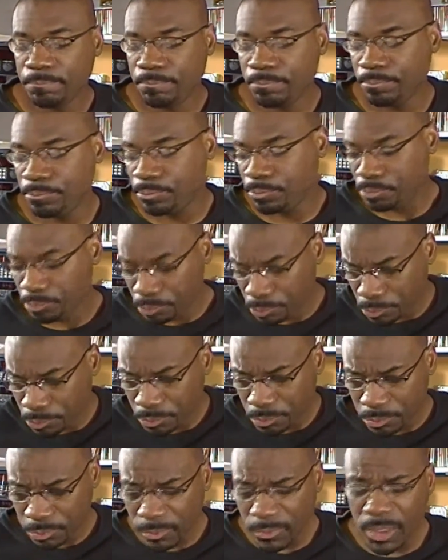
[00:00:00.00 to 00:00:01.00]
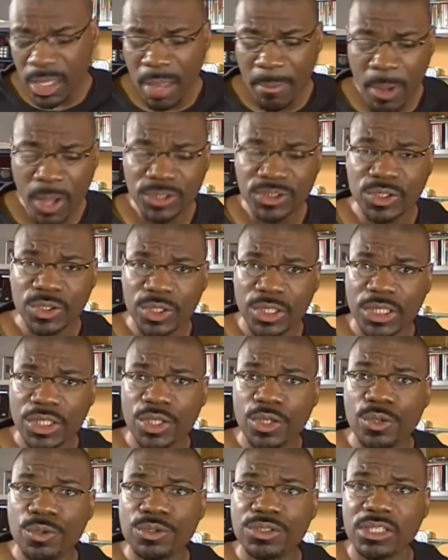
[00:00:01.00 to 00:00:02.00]
I'm also
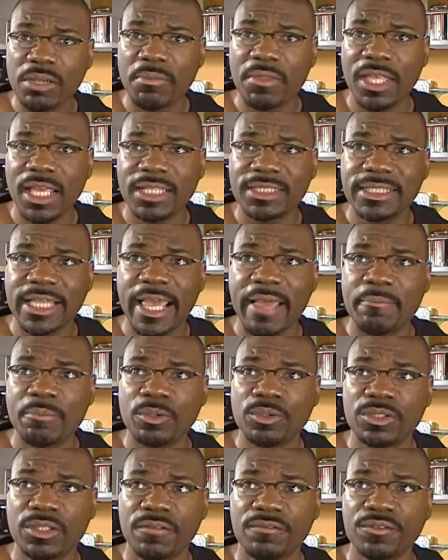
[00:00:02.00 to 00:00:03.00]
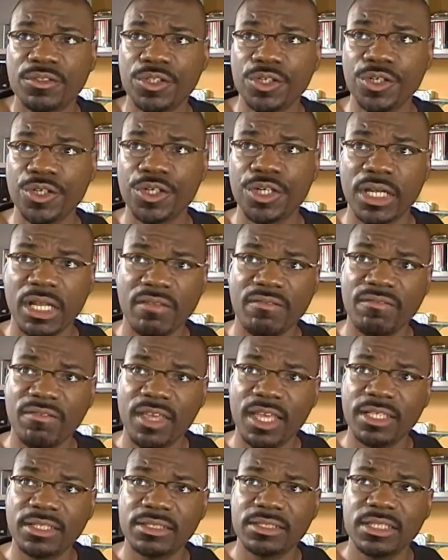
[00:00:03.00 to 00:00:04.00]
going to use some of the examples of current
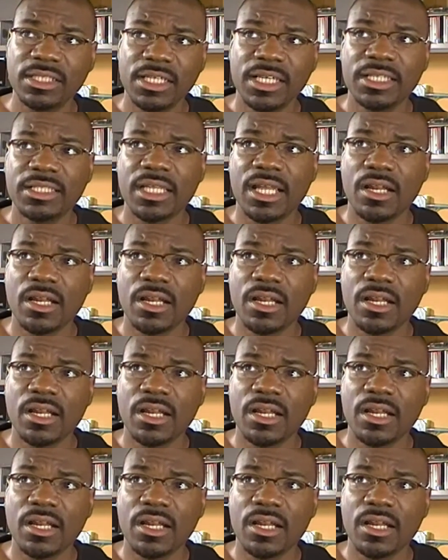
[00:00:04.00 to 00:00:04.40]
events